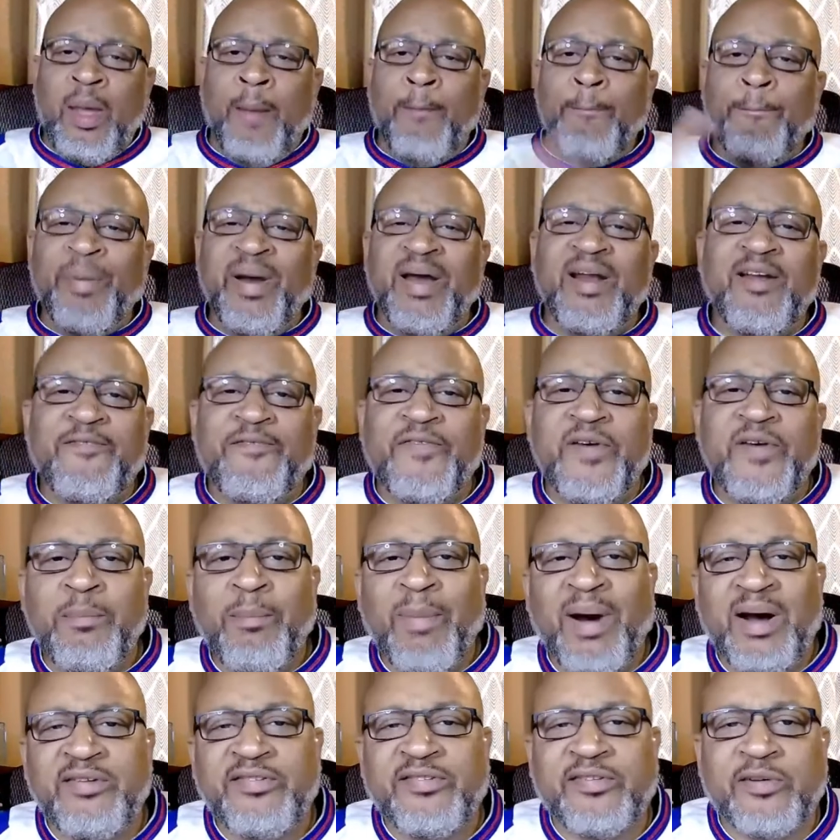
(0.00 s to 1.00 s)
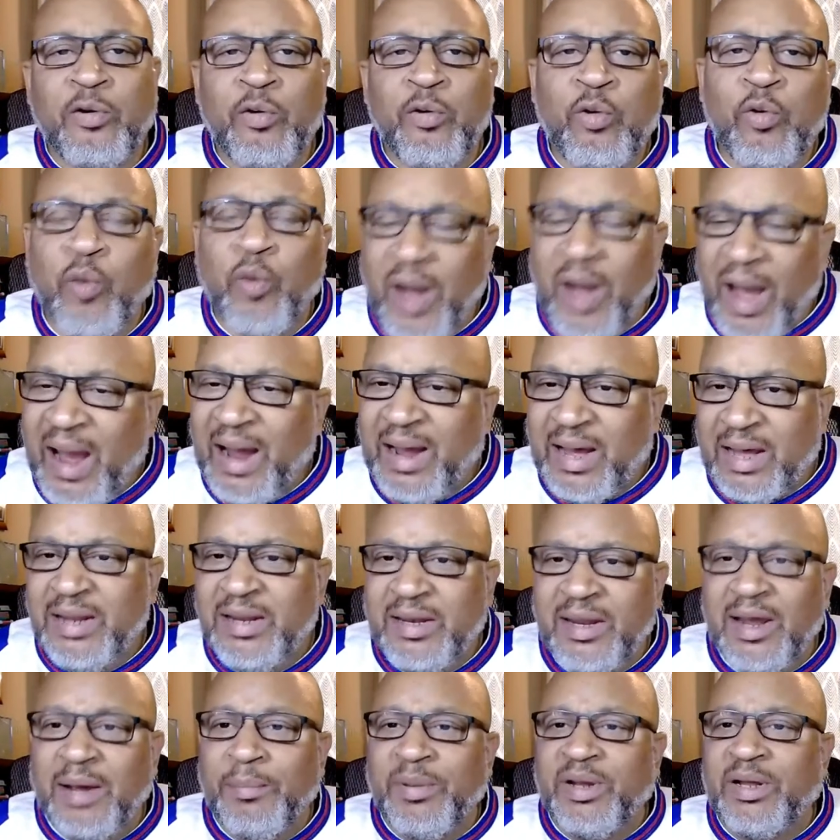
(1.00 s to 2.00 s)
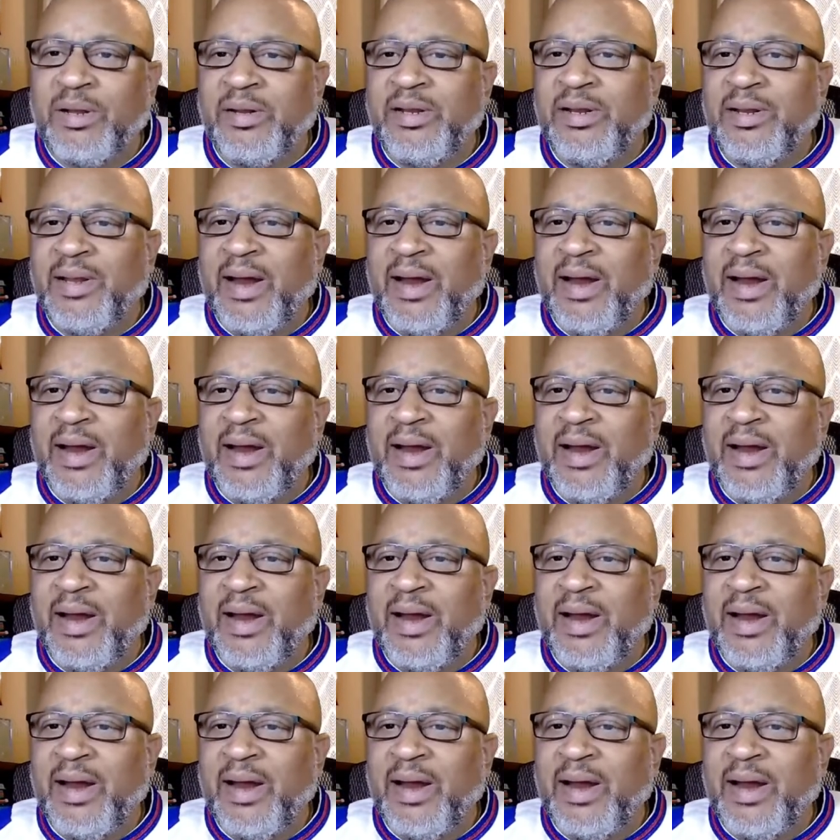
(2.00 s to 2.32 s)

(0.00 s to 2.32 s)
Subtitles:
Benefit My School Academically?